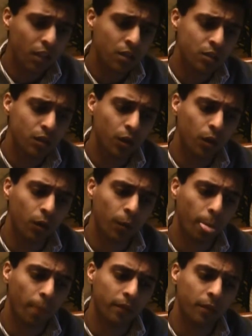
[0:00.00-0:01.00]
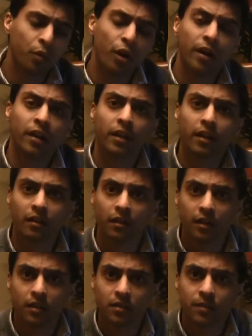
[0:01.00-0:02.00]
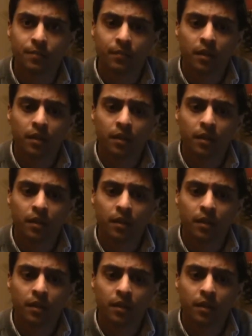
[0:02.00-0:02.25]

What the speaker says: So the point here is,